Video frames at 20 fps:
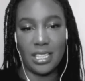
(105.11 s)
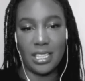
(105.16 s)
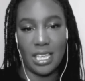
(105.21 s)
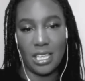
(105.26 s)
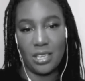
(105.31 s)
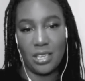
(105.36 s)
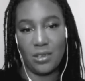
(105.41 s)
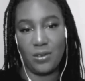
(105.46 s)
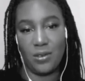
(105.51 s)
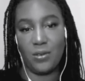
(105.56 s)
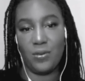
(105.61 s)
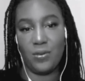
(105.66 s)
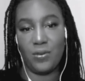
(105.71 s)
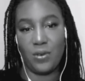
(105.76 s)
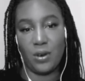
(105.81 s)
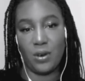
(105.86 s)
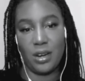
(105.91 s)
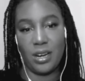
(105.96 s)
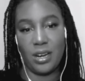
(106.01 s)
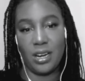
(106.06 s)
Thank you
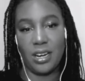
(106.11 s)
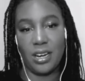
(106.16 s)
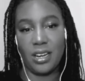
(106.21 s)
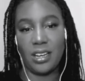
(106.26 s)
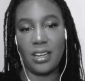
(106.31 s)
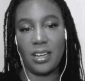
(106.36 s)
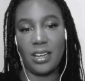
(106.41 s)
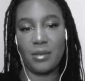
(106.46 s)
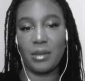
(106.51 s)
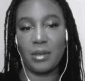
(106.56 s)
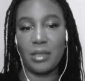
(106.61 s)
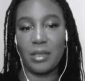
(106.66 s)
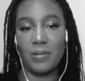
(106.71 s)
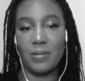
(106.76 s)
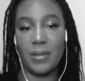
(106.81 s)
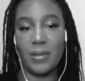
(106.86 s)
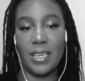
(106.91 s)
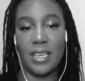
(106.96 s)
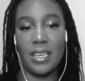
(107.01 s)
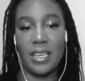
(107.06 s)
for coming with
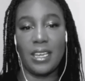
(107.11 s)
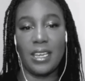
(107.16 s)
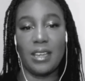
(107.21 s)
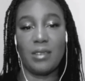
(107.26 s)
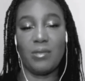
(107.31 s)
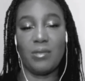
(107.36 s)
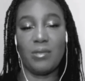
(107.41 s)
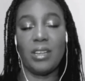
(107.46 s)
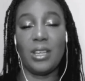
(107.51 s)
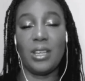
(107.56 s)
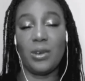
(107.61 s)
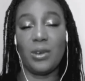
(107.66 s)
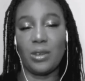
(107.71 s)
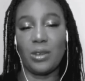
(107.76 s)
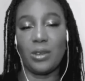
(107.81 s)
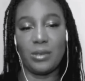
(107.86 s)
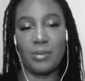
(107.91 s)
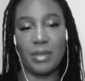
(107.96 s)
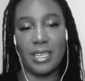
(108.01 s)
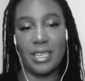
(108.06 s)
me and really
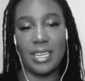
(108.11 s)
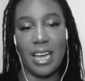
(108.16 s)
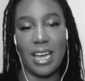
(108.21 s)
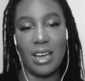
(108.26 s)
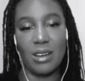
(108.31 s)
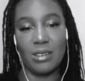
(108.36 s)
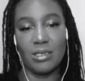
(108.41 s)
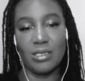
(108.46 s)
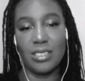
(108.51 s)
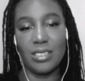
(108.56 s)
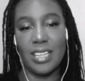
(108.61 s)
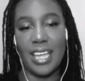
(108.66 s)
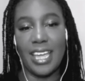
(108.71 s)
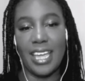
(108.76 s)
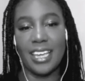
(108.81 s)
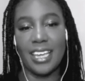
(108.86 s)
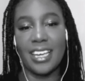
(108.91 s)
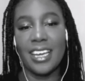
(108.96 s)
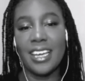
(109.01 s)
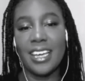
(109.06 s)
holding me down
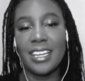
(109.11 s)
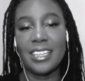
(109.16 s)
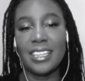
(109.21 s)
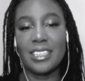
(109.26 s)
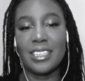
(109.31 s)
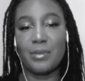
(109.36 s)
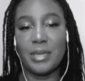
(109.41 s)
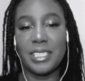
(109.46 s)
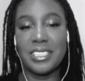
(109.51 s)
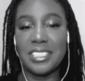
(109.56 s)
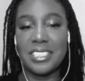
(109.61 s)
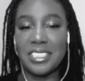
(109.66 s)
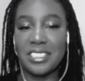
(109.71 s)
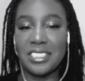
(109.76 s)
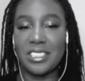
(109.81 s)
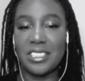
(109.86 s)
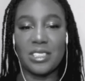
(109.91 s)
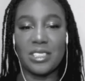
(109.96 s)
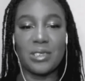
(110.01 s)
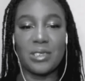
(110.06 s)
like the big
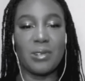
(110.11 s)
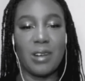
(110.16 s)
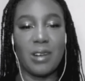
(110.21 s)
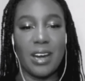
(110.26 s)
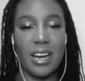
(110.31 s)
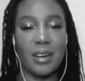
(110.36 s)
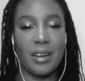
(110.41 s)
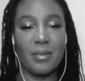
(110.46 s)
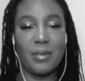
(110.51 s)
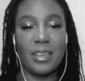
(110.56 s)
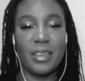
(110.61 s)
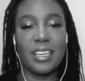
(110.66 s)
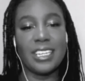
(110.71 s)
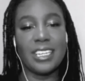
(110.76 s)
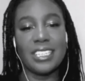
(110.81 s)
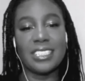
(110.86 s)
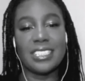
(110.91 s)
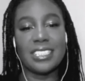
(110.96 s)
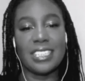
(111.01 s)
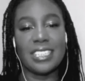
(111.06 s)
sister you are,
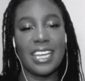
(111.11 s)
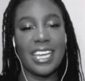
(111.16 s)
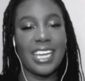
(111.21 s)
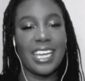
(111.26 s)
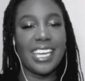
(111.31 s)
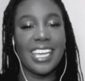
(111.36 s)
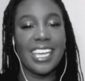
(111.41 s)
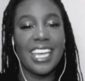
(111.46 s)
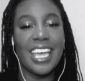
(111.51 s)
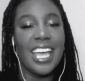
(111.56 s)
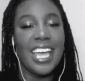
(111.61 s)
because like,